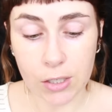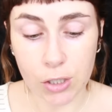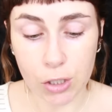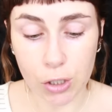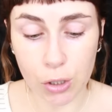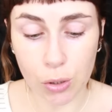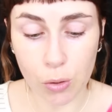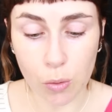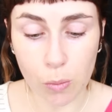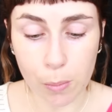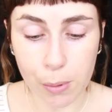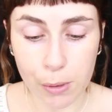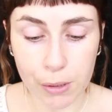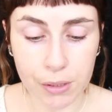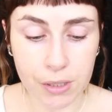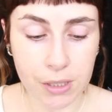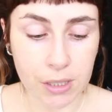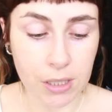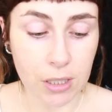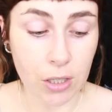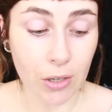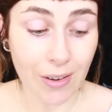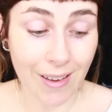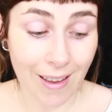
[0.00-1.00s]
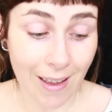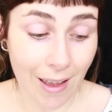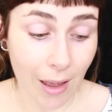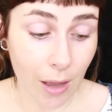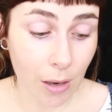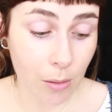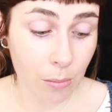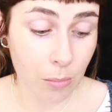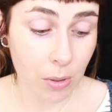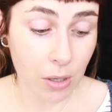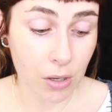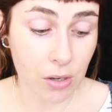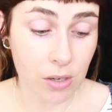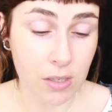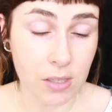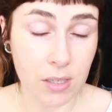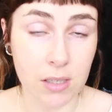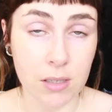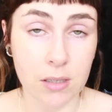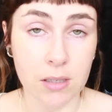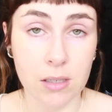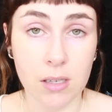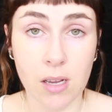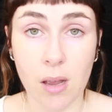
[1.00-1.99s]
do, but you can, because
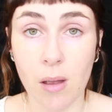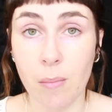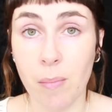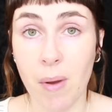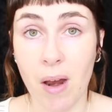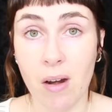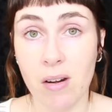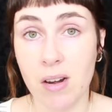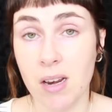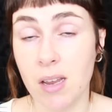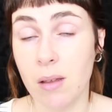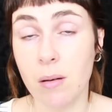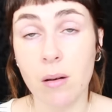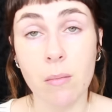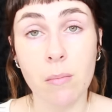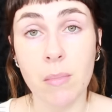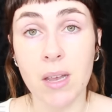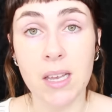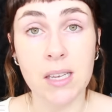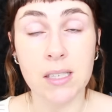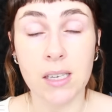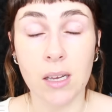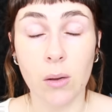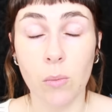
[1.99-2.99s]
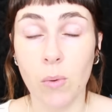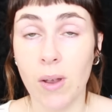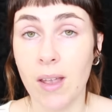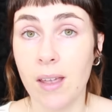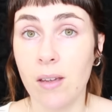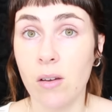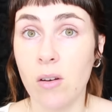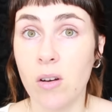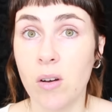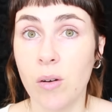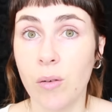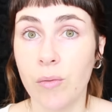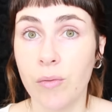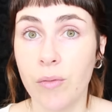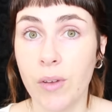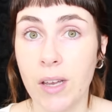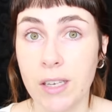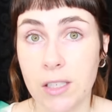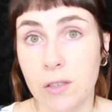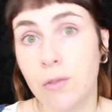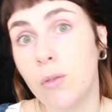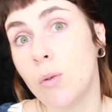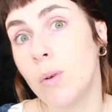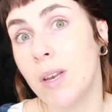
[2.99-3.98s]
it's apparently an amazing way of
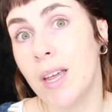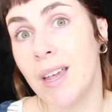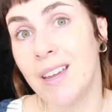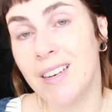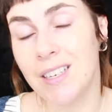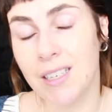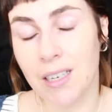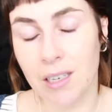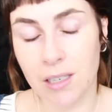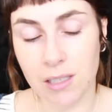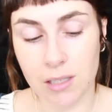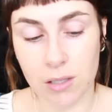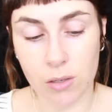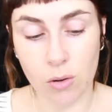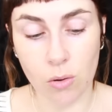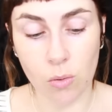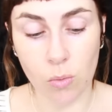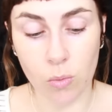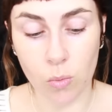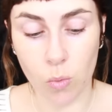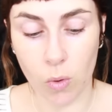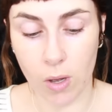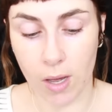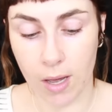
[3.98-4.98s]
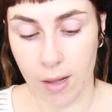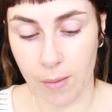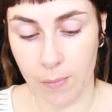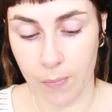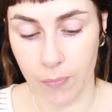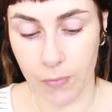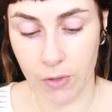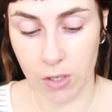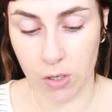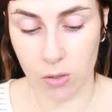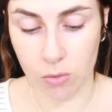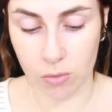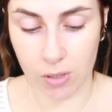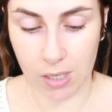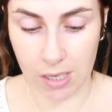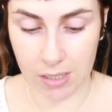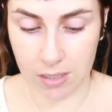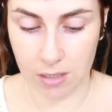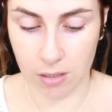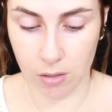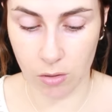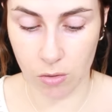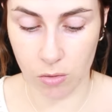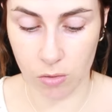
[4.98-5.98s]
exfoliating. So, um, you know,
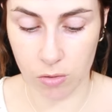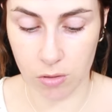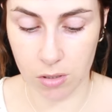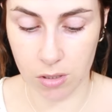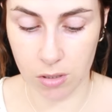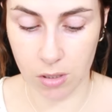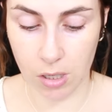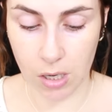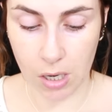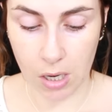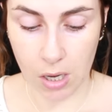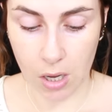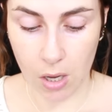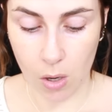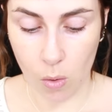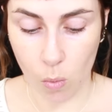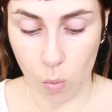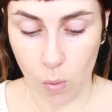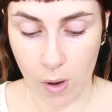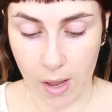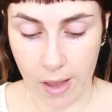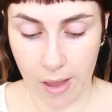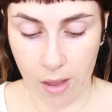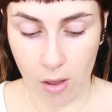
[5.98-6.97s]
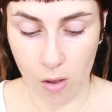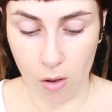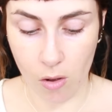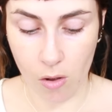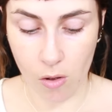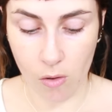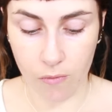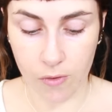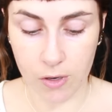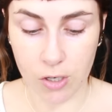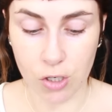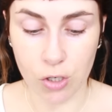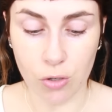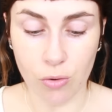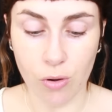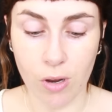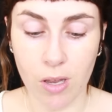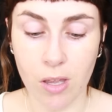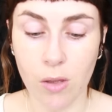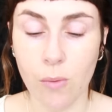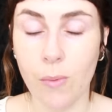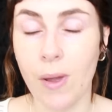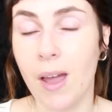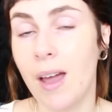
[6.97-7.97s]
that's a good way of
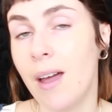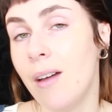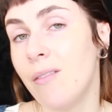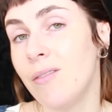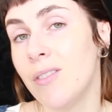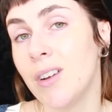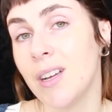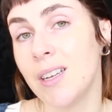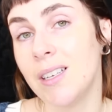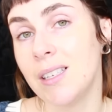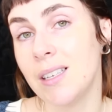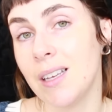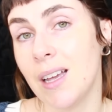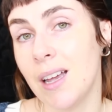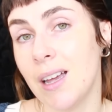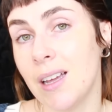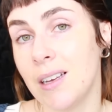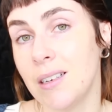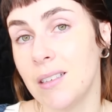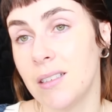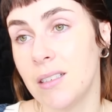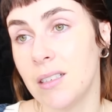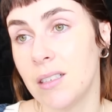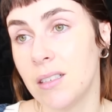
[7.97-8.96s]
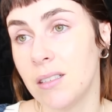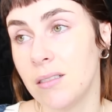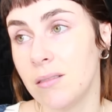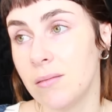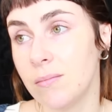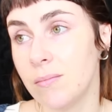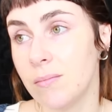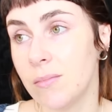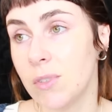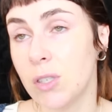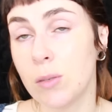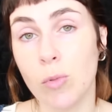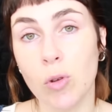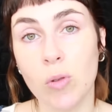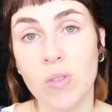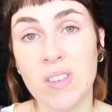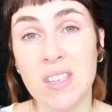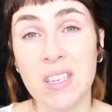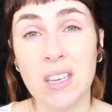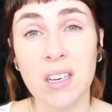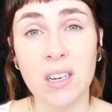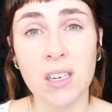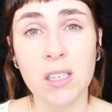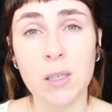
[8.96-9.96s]
ensuring you have nice and
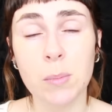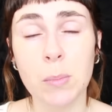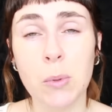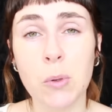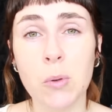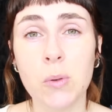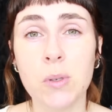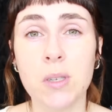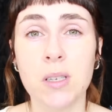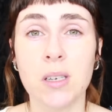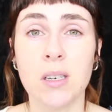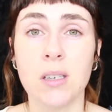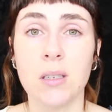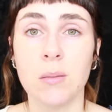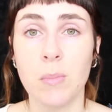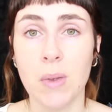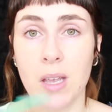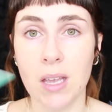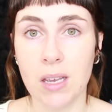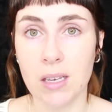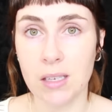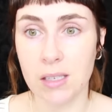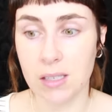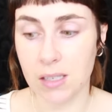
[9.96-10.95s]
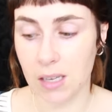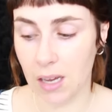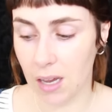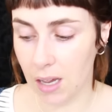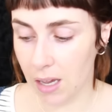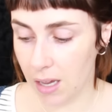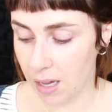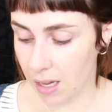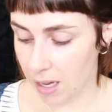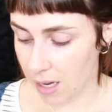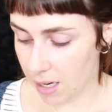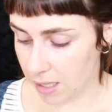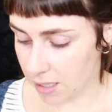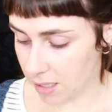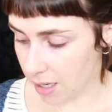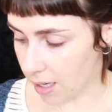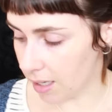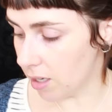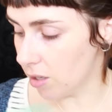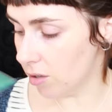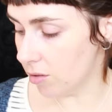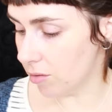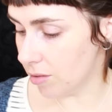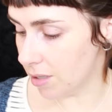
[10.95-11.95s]
smooth skin, I suppose, and it makes it
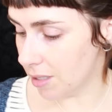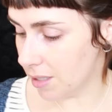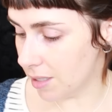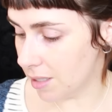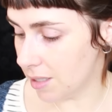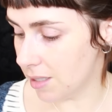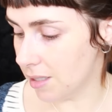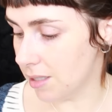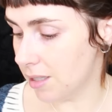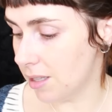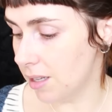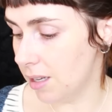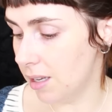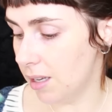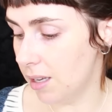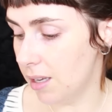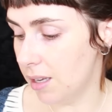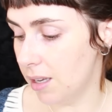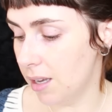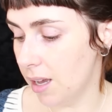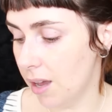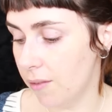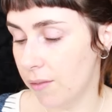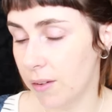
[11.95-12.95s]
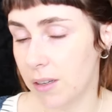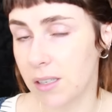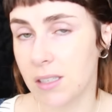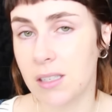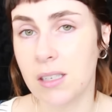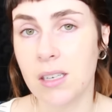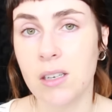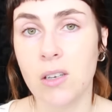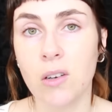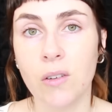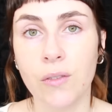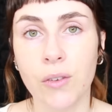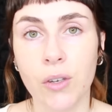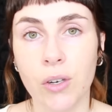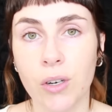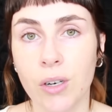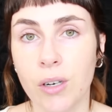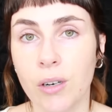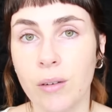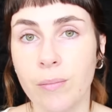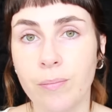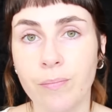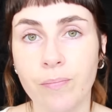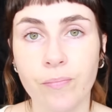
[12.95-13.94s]
like increases the efficacy of
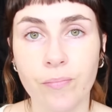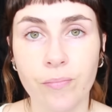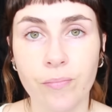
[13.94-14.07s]
your